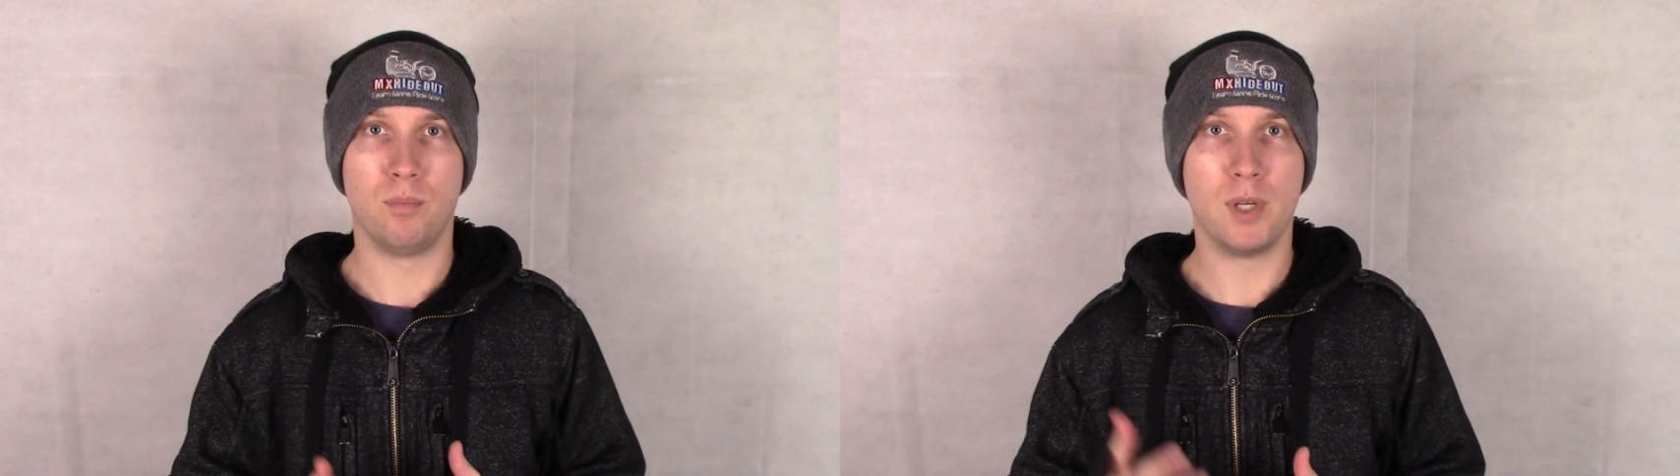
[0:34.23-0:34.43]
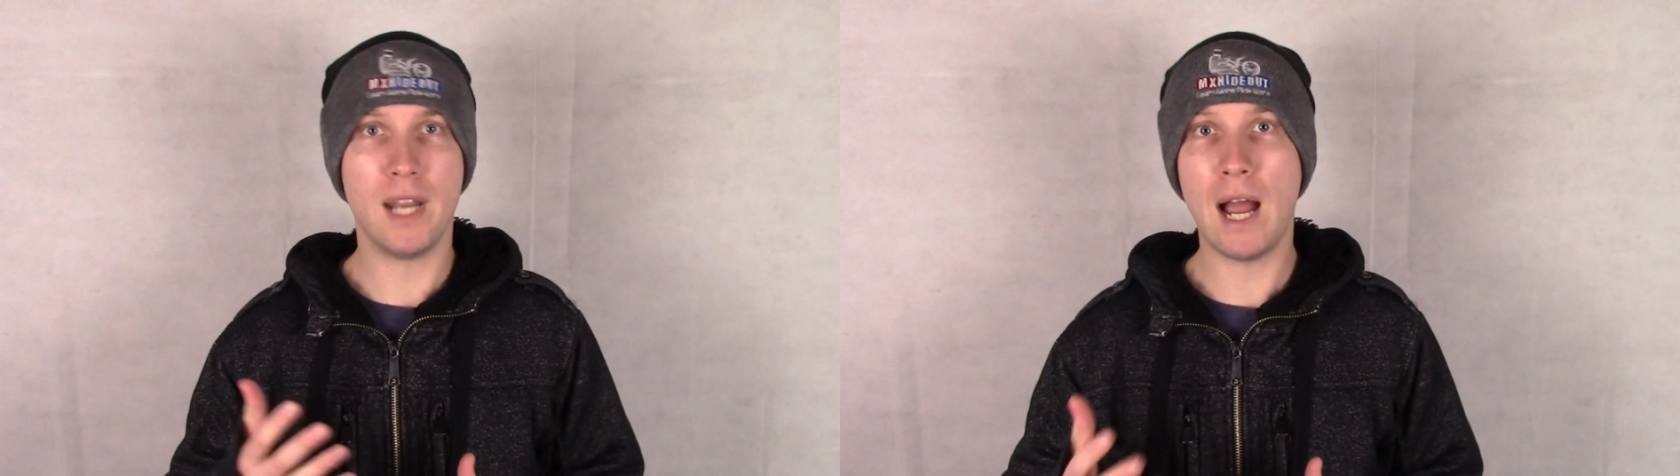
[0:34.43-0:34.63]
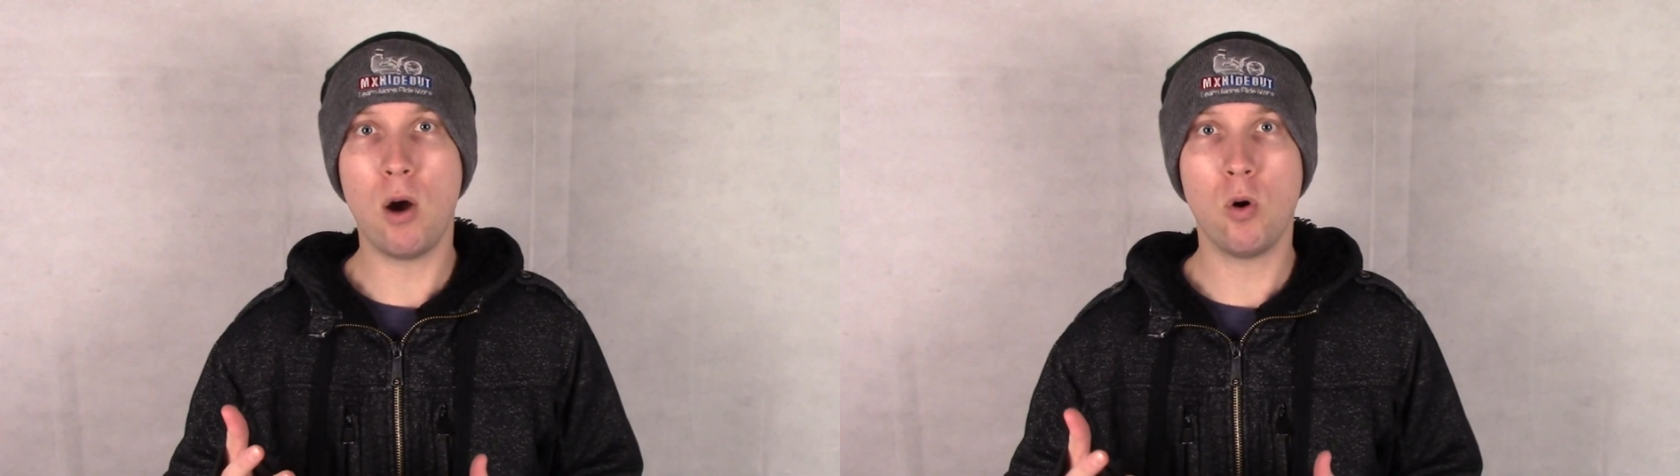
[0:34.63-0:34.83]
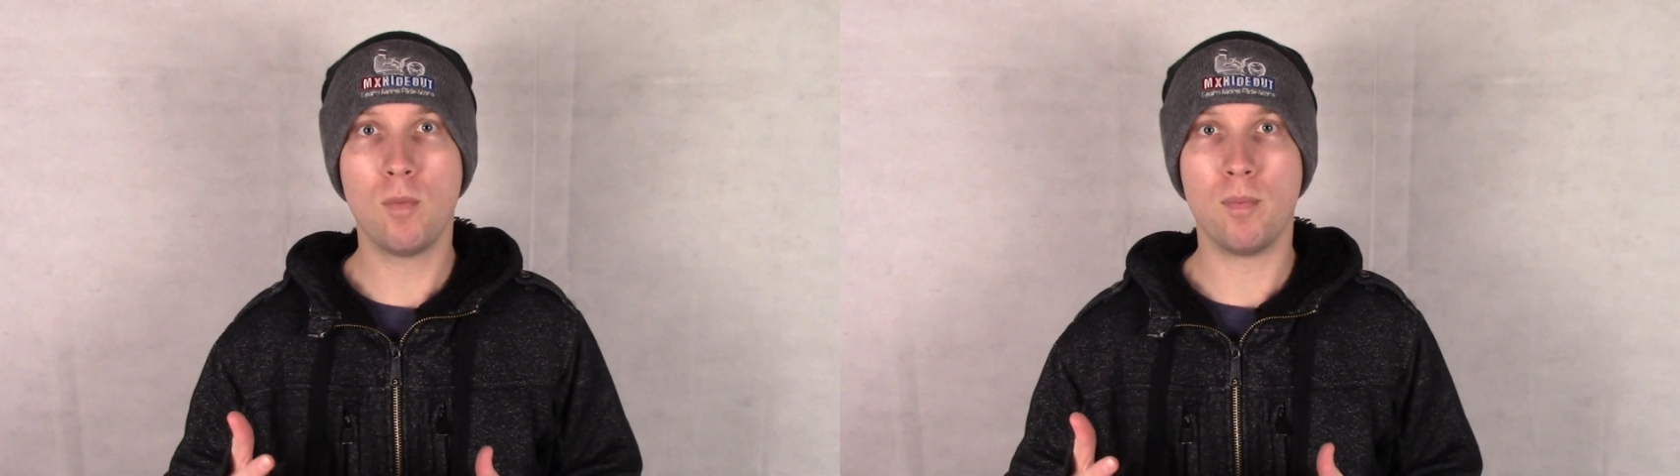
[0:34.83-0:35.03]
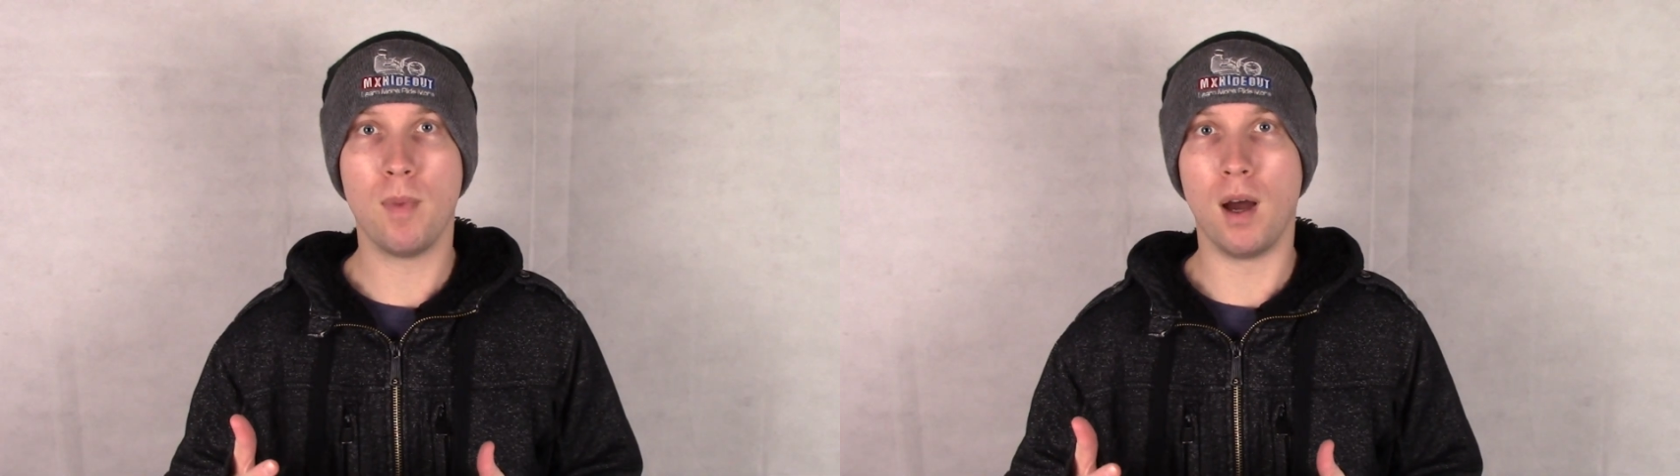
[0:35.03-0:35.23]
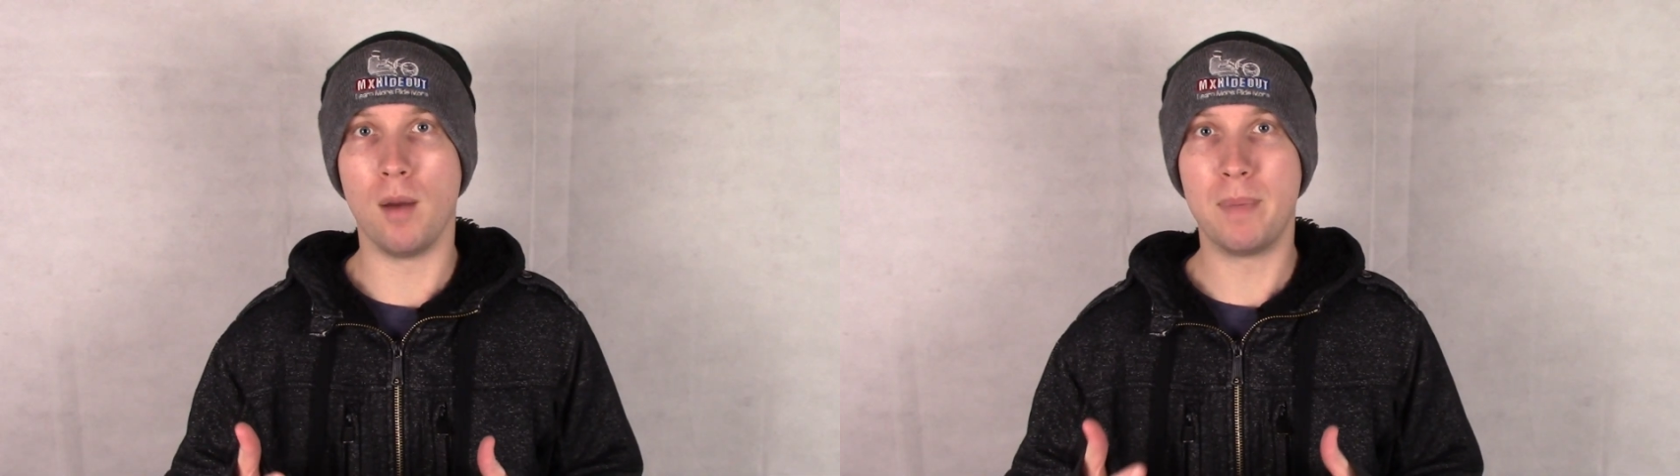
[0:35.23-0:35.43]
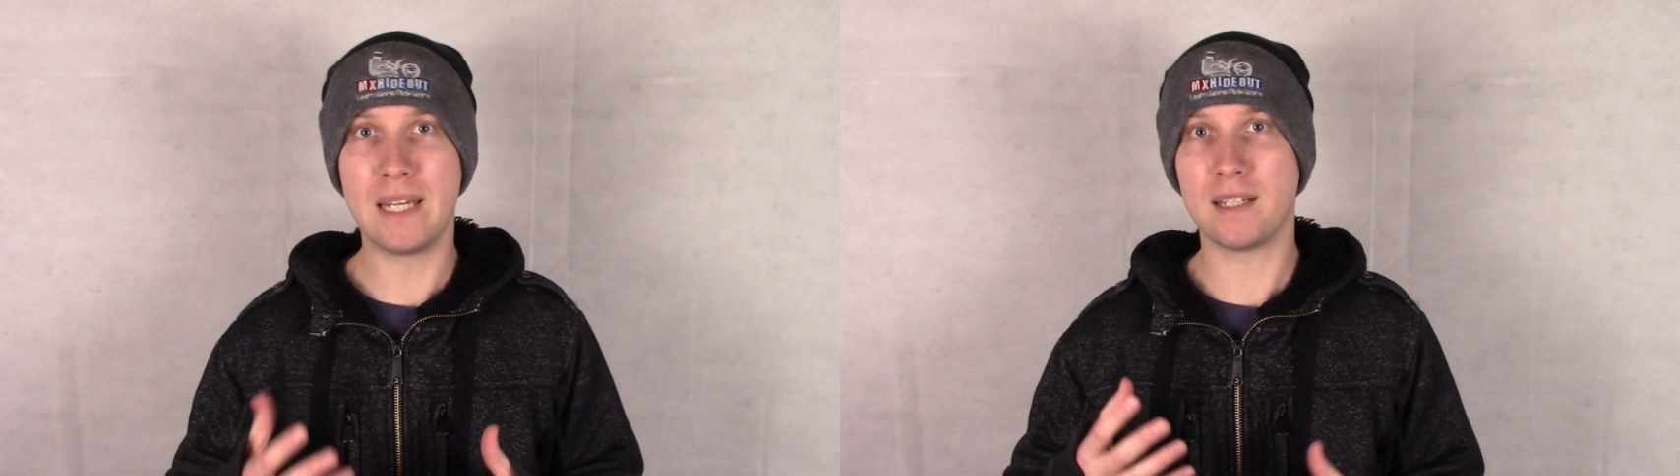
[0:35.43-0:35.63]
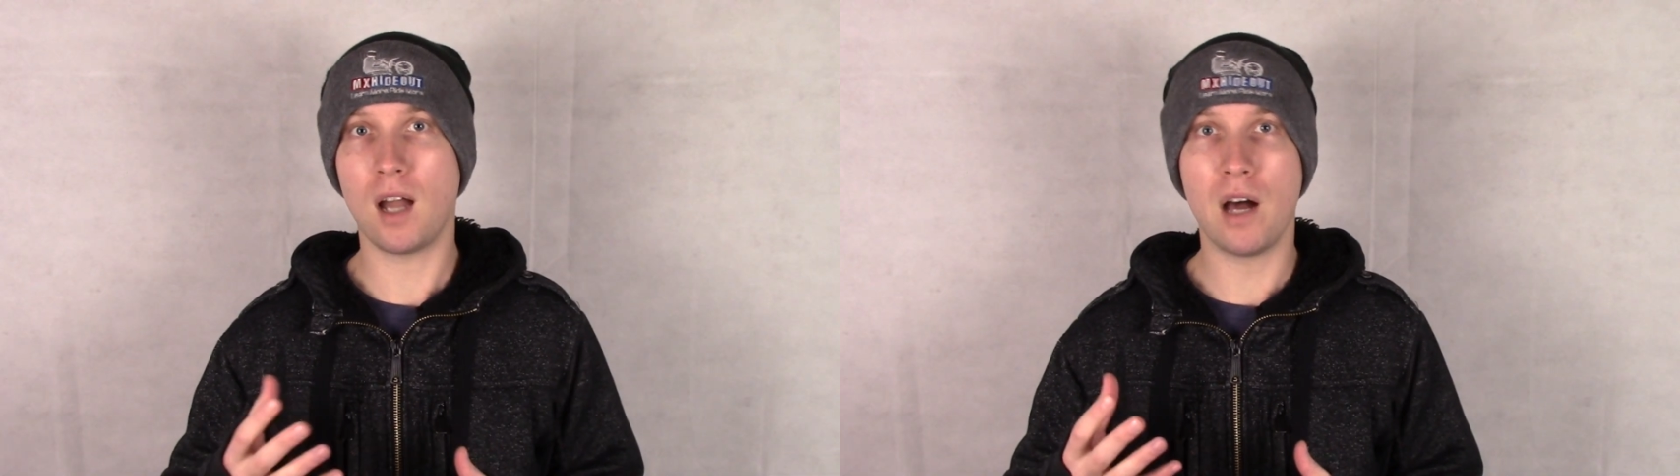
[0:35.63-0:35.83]
But now,
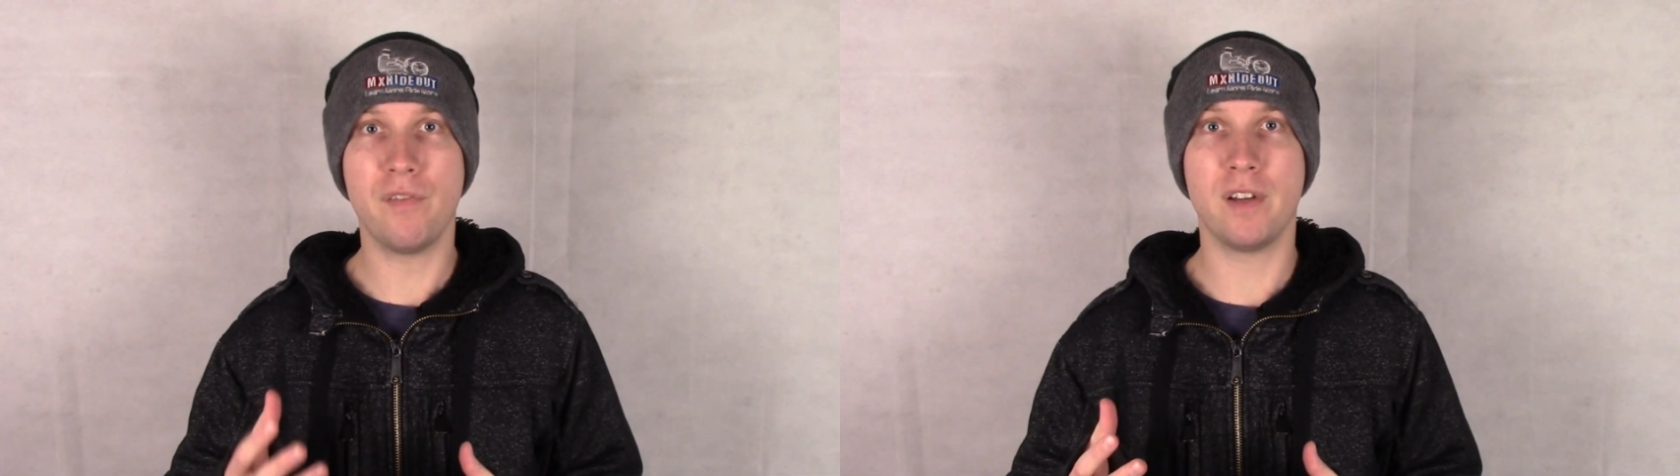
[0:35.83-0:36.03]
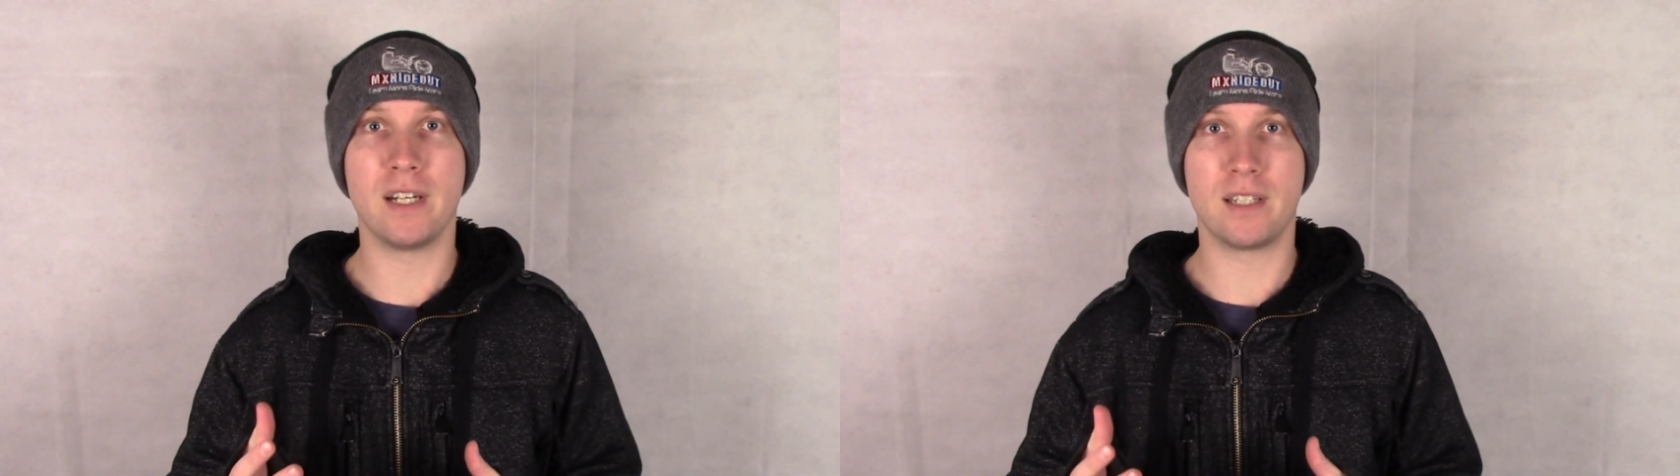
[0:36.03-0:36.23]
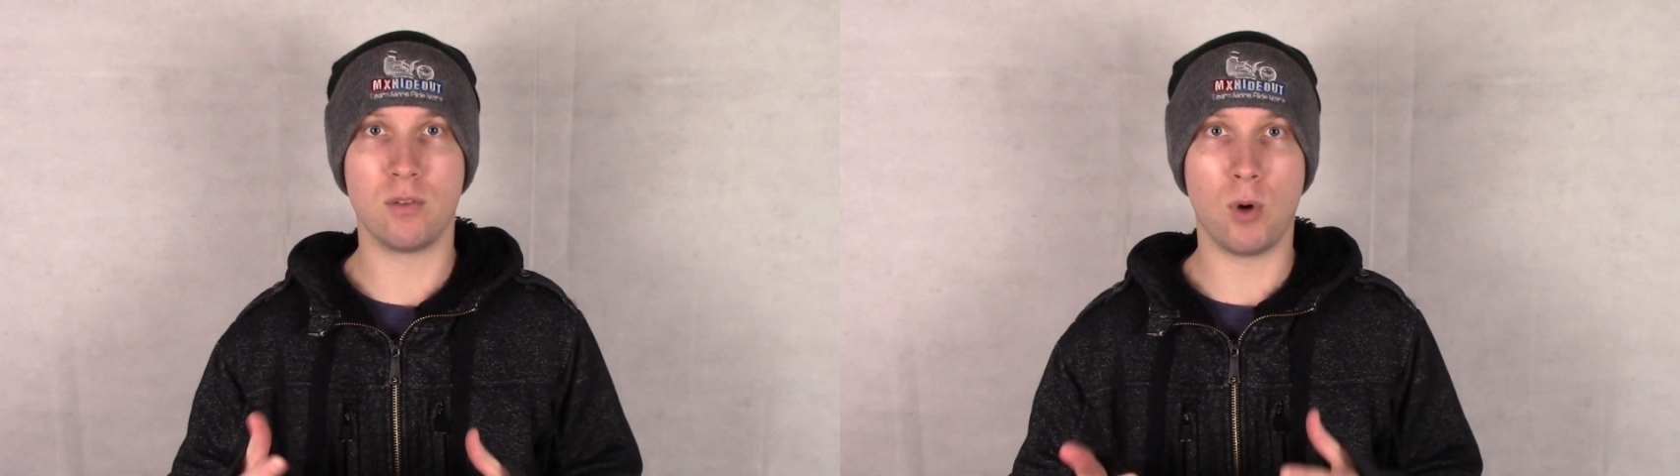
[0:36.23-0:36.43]
being confident in